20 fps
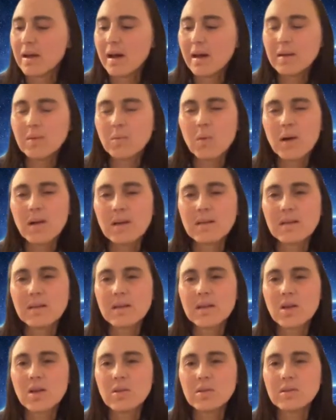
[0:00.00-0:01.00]
And what
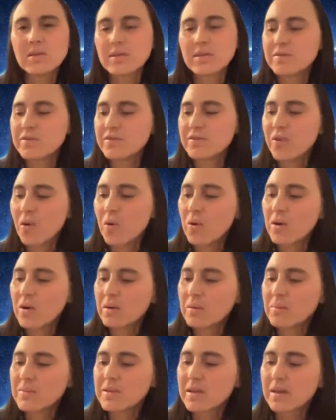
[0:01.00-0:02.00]
gilded
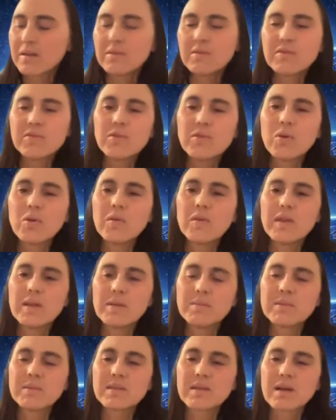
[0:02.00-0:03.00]
forms unfold
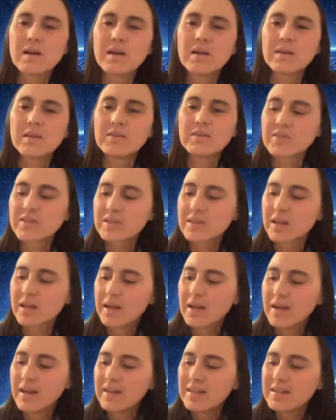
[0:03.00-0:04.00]
themselves
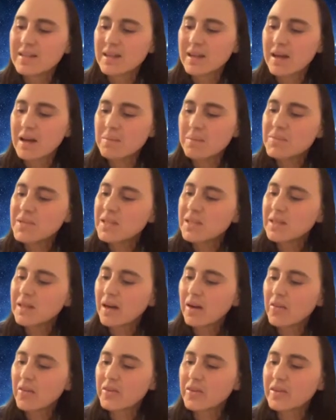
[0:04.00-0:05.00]
to empty
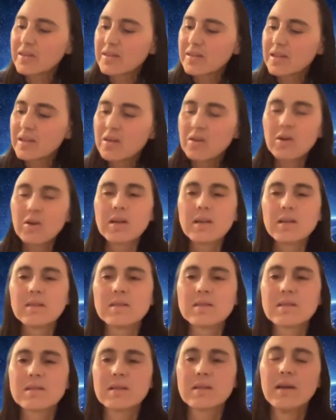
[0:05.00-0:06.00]
out their
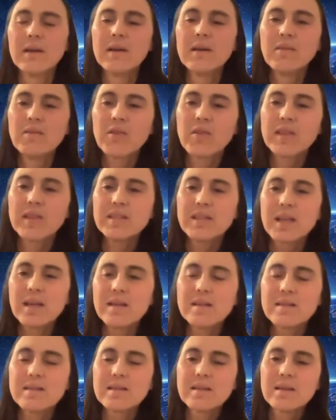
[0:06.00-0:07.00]
secrets for the
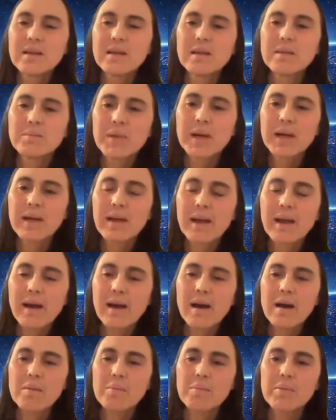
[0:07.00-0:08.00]
daisy in my
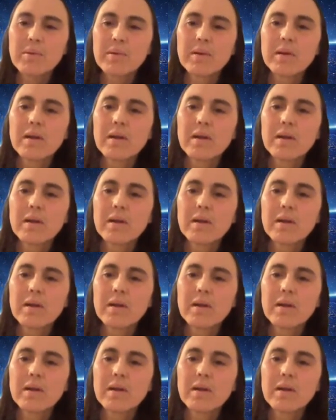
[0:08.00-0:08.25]
cap?